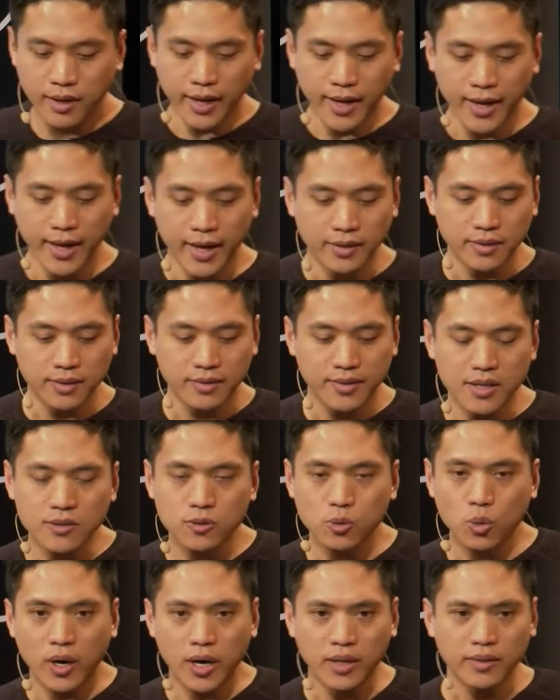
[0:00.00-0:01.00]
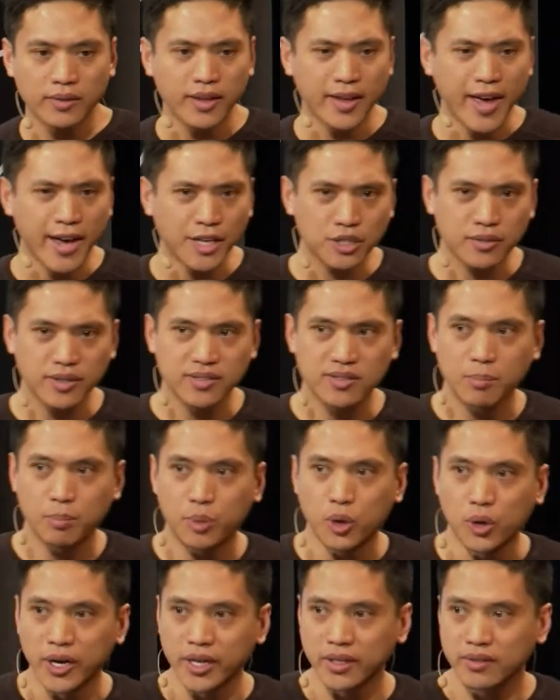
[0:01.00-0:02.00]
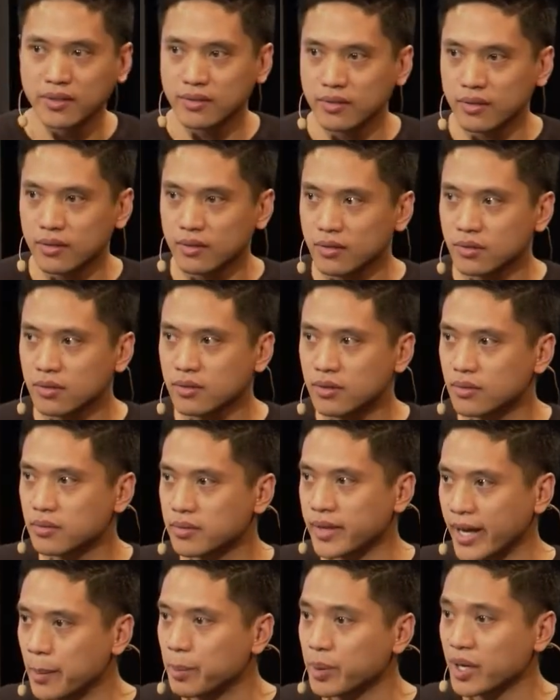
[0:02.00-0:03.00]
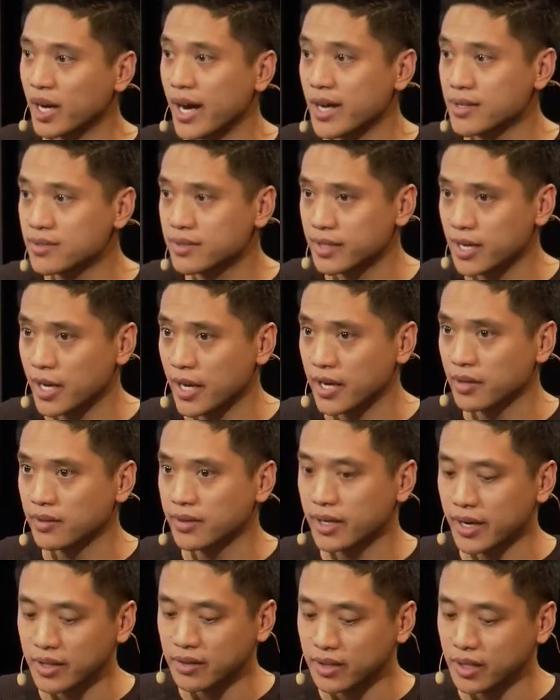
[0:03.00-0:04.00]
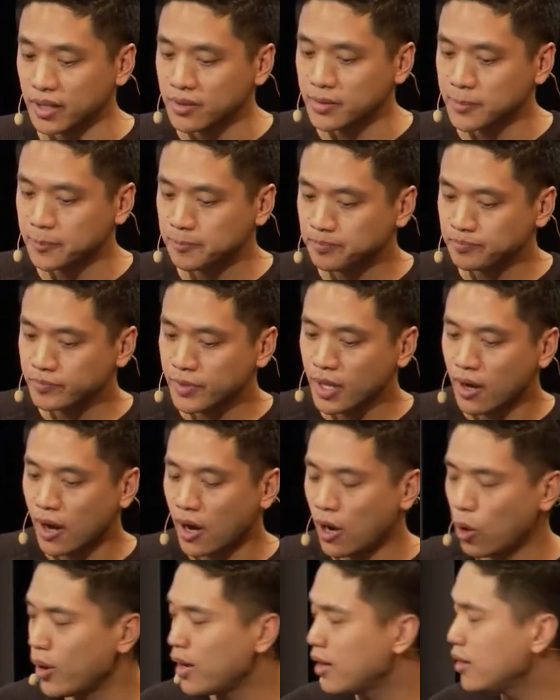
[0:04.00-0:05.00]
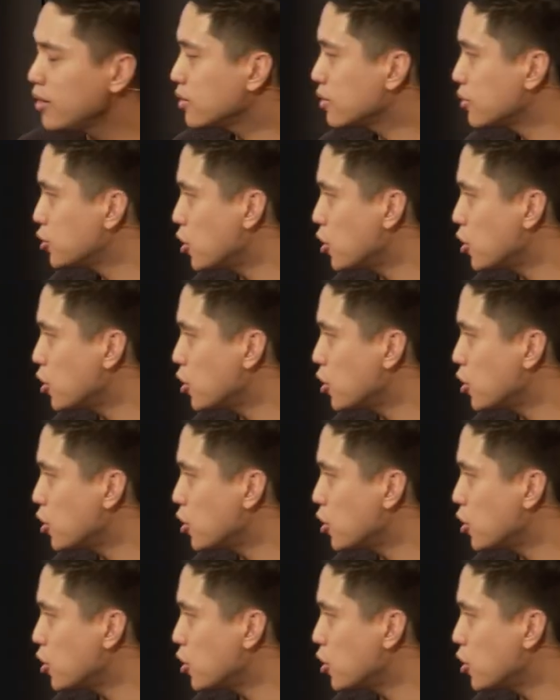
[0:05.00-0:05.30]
And does one actually support the APIs that I need? How well